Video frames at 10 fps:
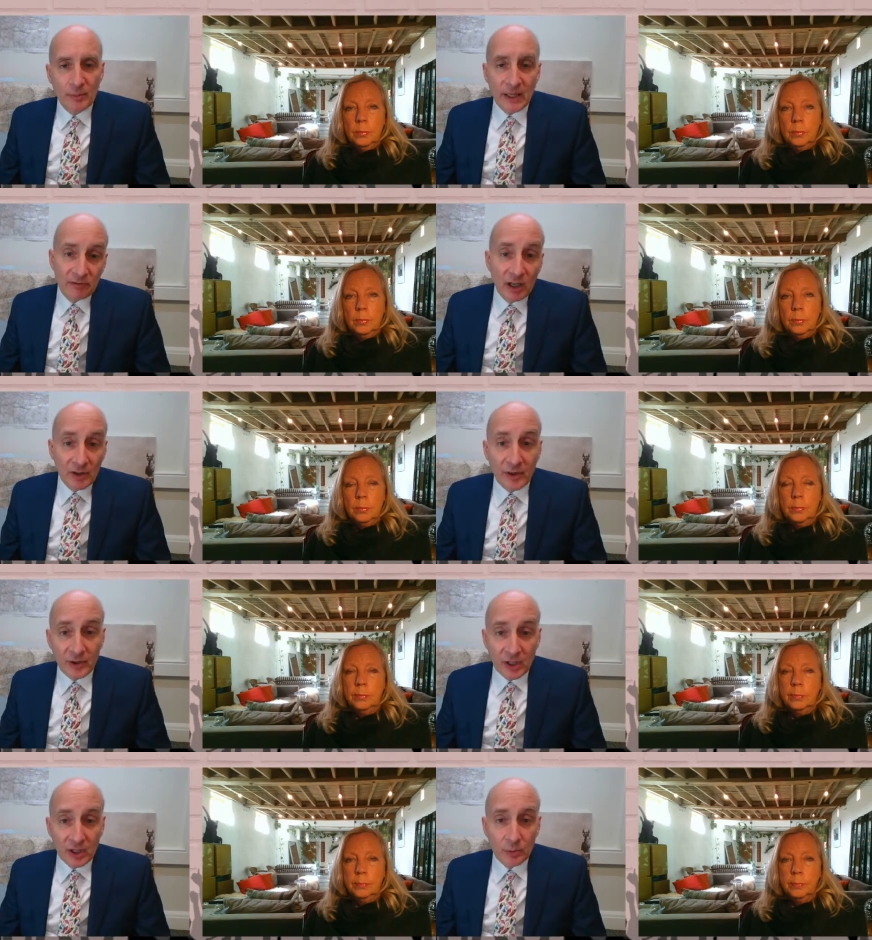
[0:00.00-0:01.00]
Speaker 1: a better rather
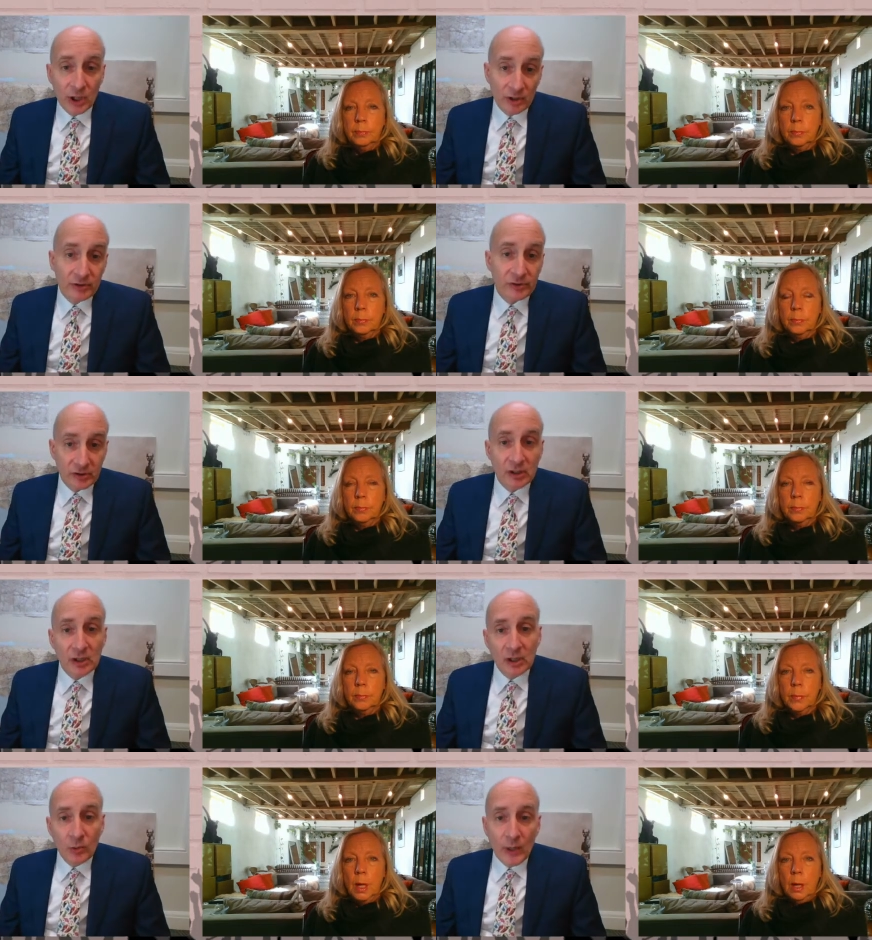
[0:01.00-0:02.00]
than a worse
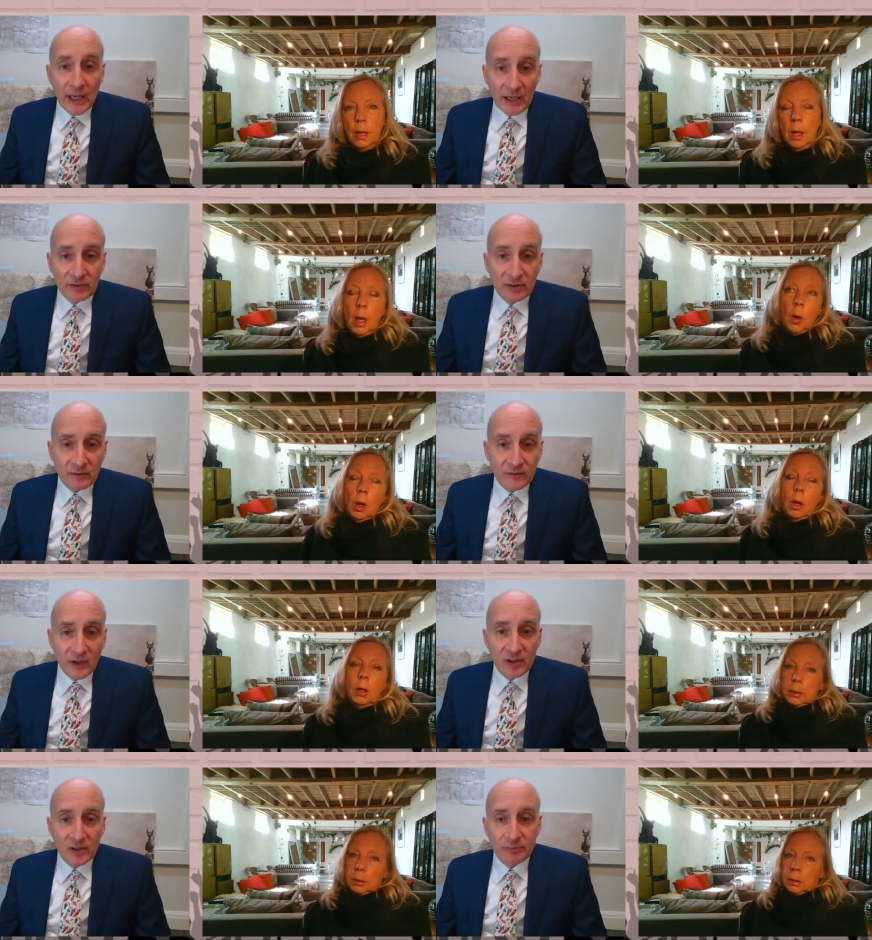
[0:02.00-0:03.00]
way out of
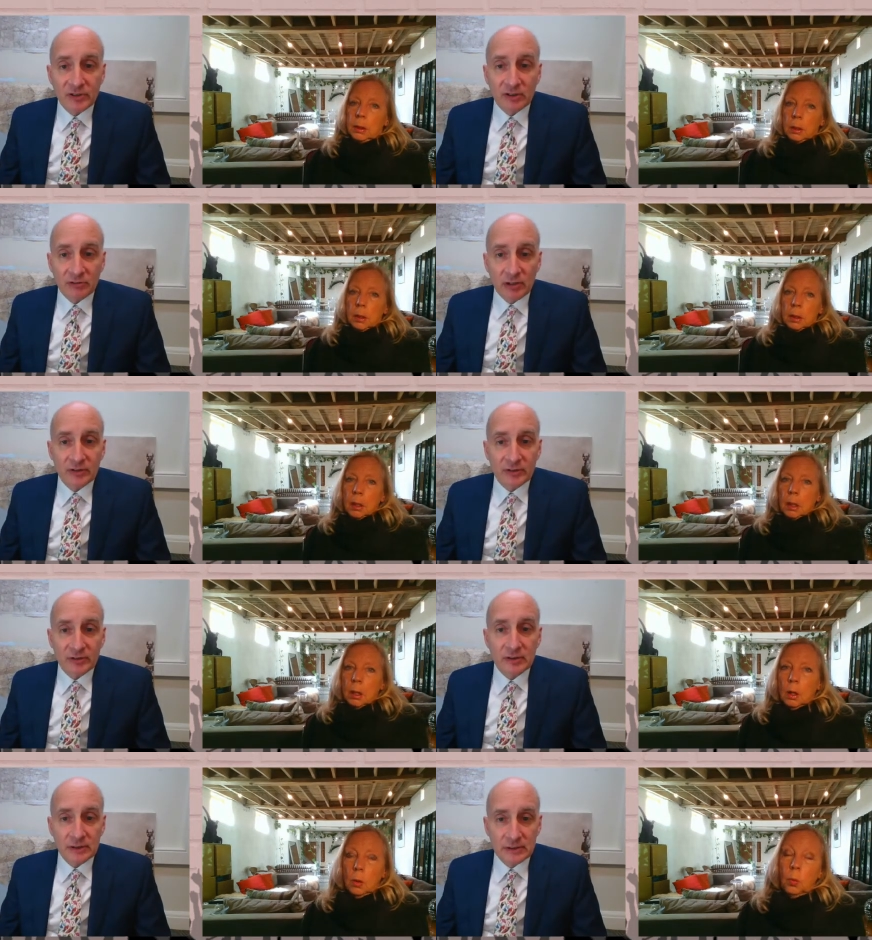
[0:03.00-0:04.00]
uh, this Brexit
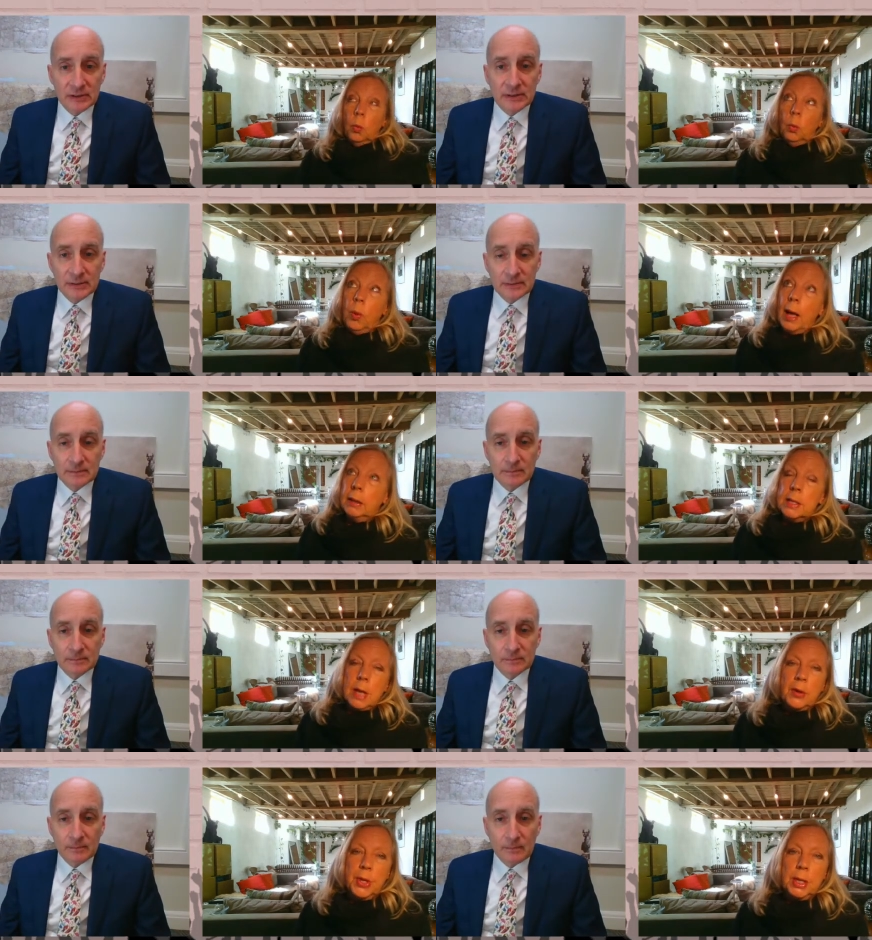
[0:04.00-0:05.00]
crisis?
Speaker 2: Well,
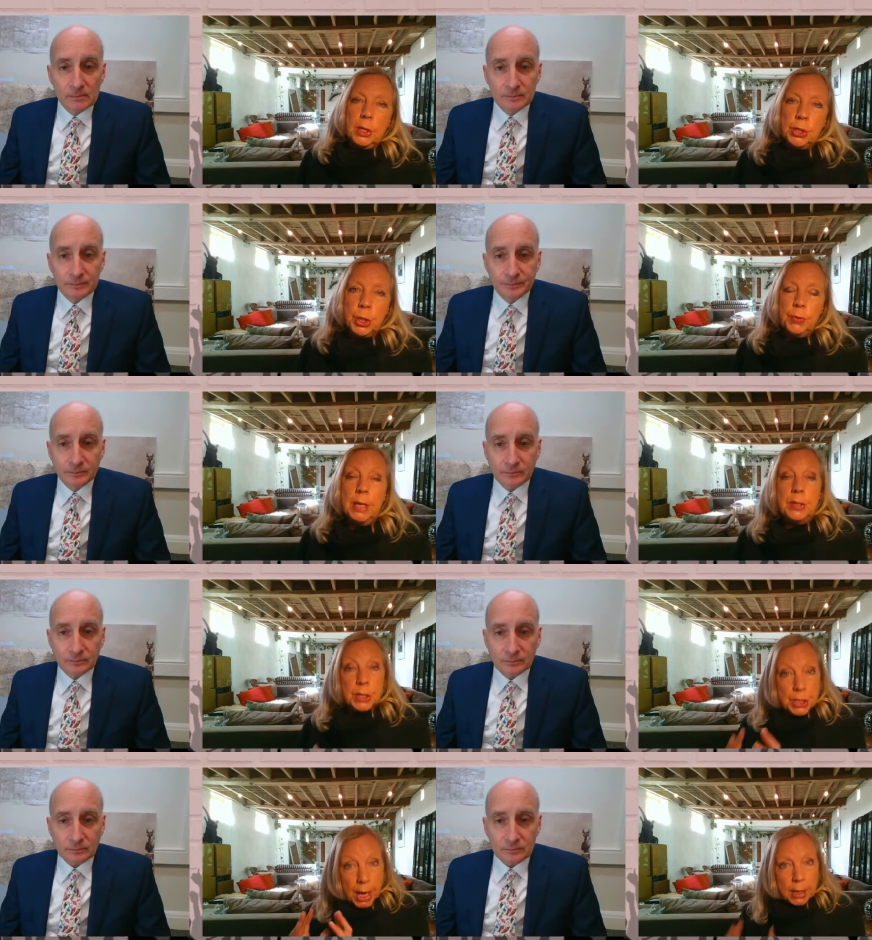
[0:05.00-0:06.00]
I think there's,
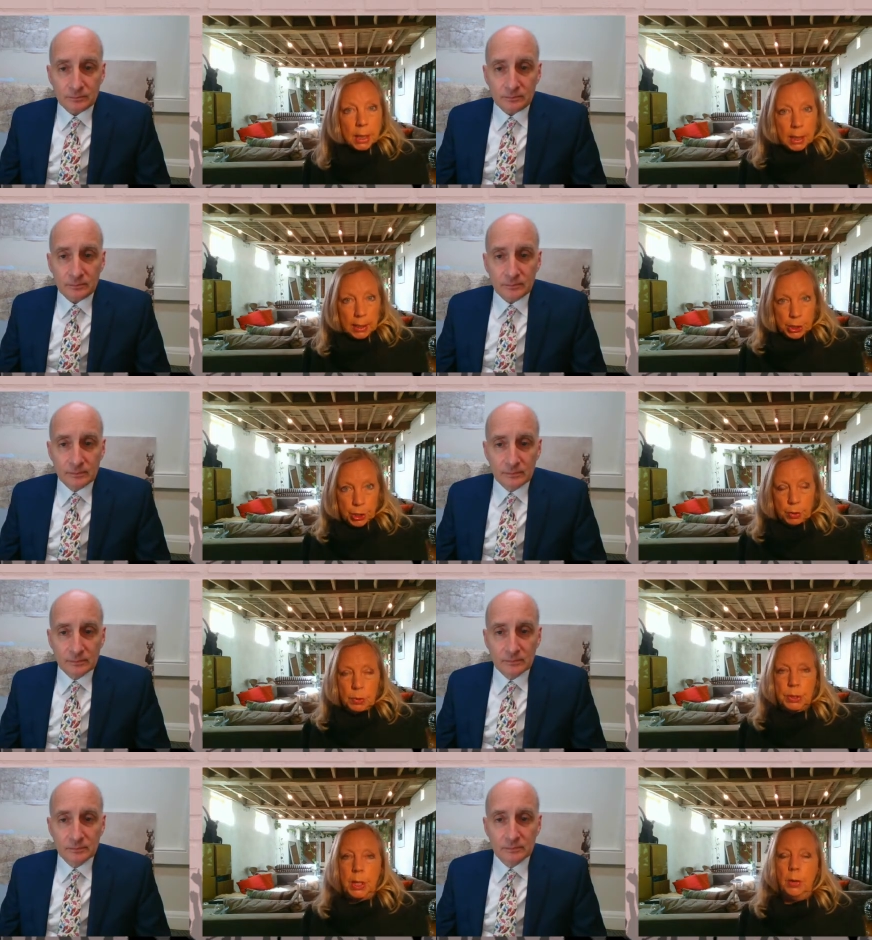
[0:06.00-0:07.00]
there's the technical
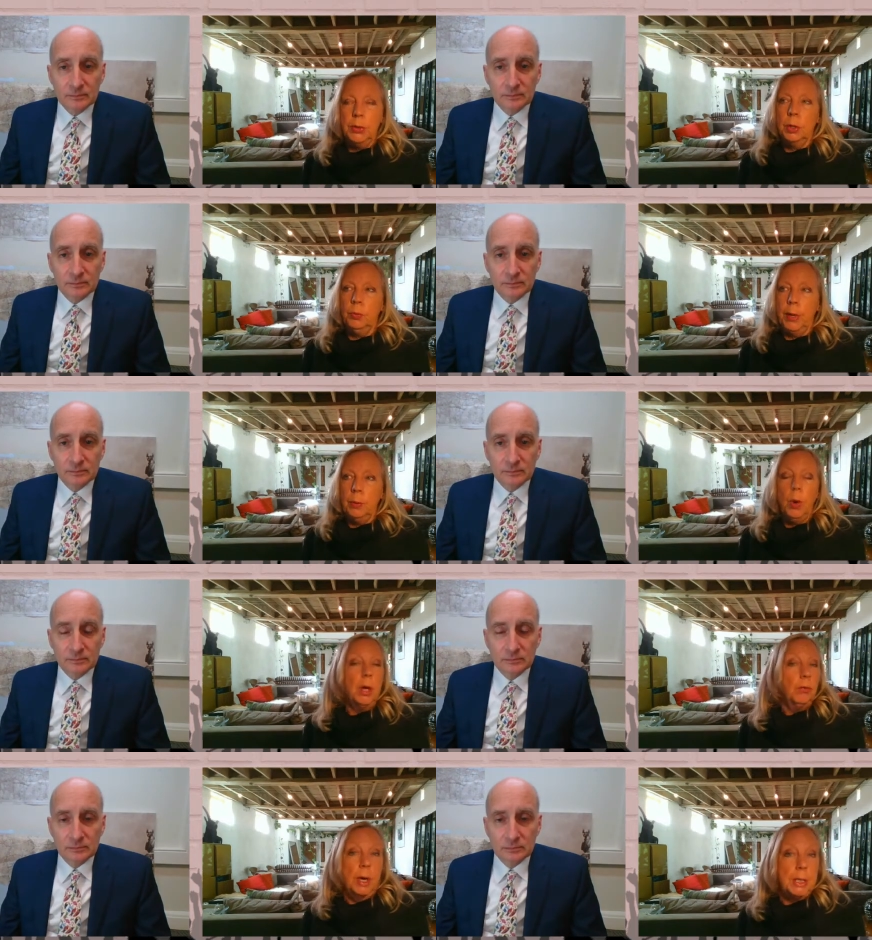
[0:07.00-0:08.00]
issues, so that we
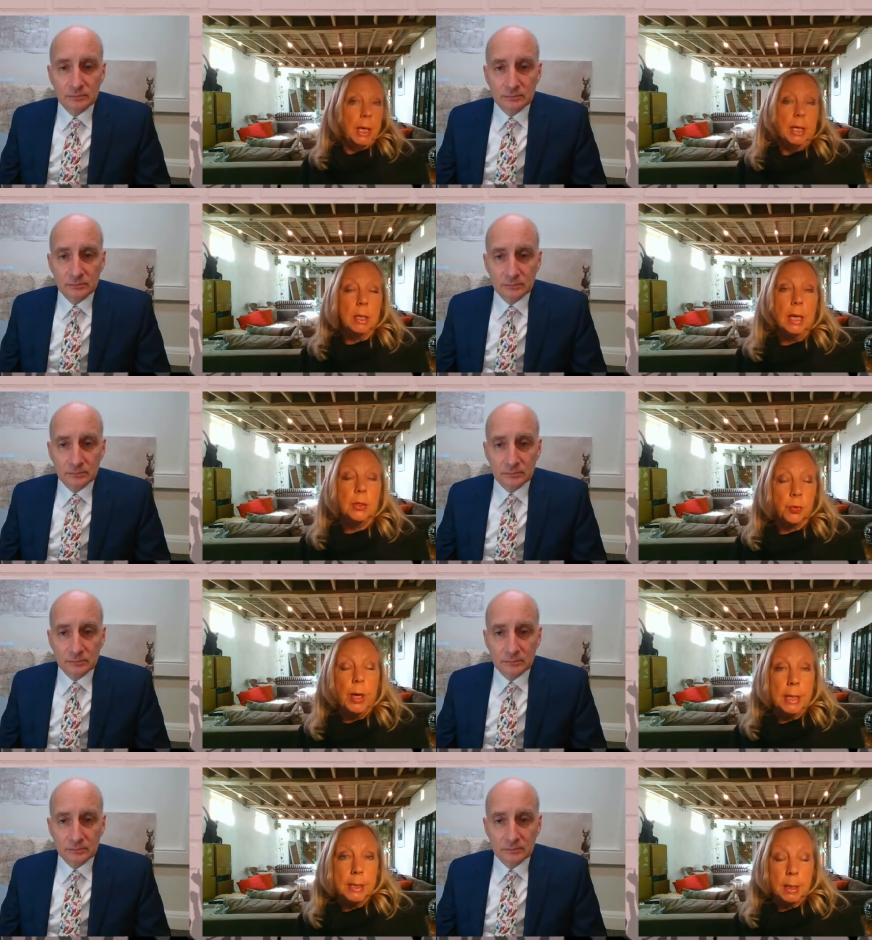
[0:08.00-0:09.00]
weren't ready. It's it's
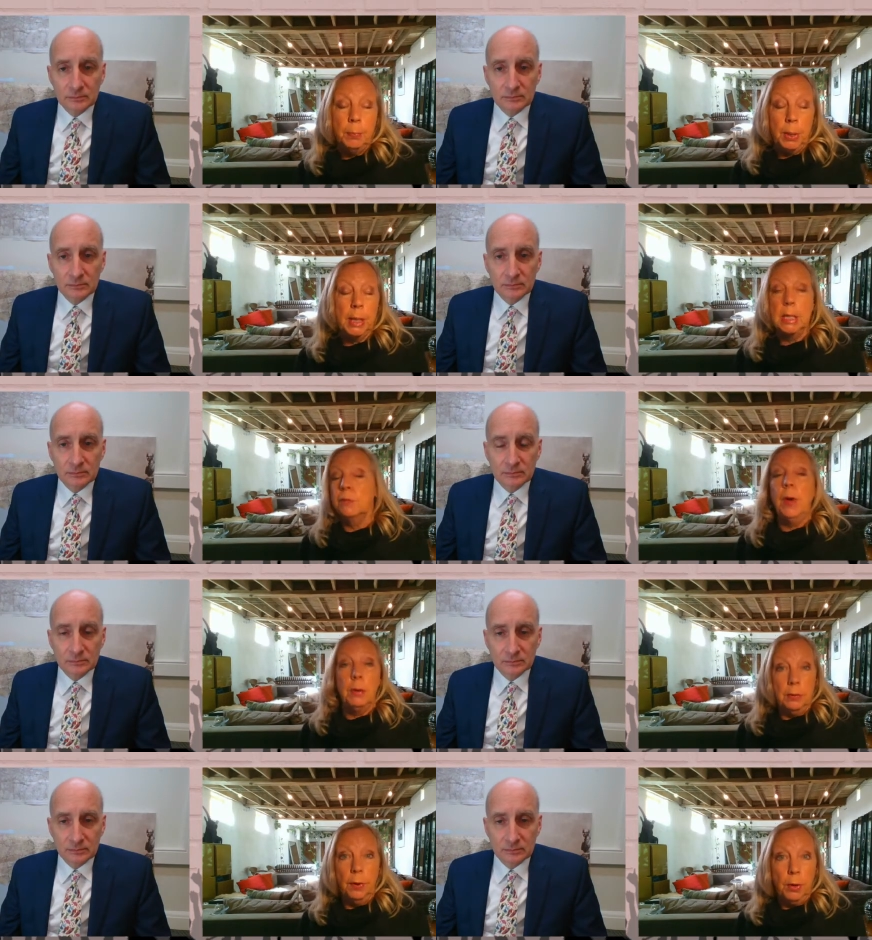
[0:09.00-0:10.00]
really simple and it's
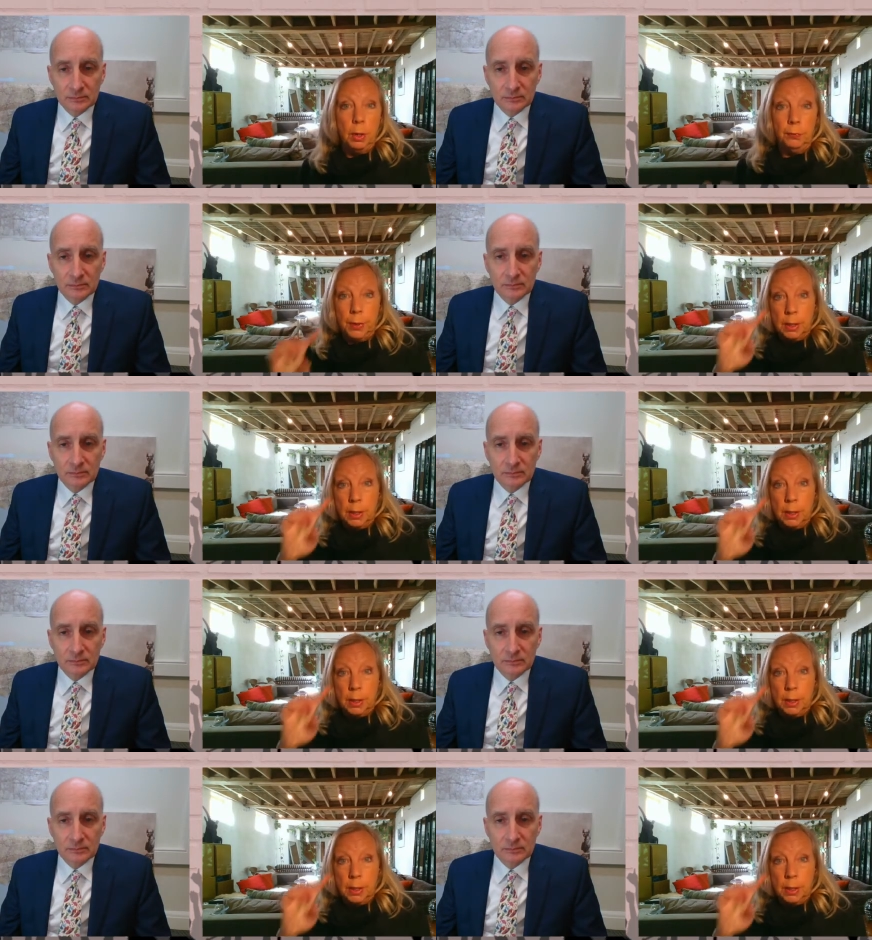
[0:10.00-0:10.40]
very very